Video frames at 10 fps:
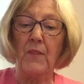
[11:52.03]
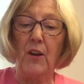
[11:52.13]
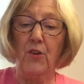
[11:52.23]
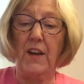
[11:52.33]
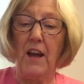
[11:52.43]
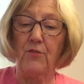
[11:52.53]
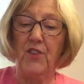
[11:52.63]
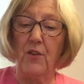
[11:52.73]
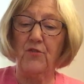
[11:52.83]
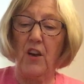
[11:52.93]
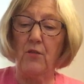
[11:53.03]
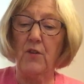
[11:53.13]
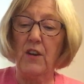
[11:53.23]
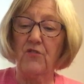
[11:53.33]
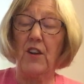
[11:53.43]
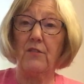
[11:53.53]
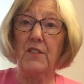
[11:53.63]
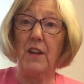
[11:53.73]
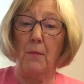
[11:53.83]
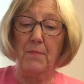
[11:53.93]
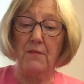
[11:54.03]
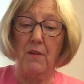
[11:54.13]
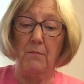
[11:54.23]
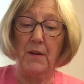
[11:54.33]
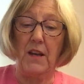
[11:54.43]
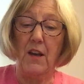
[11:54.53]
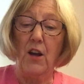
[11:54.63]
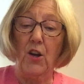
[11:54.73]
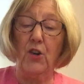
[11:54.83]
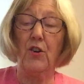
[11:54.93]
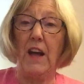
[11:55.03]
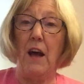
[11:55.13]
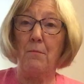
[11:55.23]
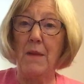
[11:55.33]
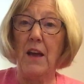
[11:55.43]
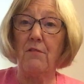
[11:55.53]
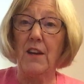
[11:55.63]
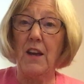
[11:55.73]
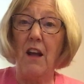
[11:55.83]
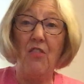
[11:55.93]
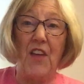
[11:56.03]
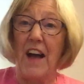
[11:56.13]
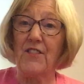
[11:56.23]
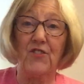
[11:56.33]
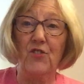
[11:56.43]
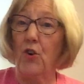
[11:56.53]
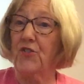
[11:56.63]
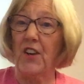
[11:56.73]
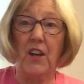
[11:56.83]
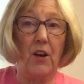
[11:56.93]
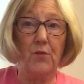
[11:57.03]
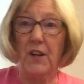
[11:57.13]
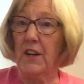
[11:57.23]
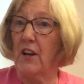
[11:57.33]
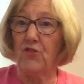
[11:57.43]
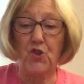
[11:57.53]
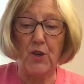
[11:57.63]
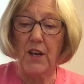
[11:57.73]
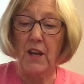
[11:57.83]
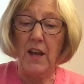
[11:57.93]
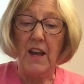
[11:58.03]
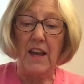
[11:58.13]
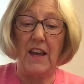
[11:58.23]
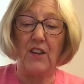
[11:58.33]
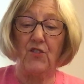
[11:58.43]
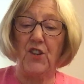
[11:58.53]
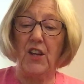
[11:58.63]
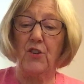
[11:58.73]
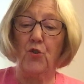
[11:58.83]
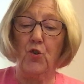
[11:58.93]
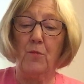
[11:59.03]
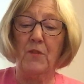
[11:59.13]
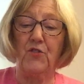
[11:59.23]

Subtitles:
"Look out, Toto," shouted Humpy Rumpy. "Look out, Mary. That's not a coconut tree. It's the enormous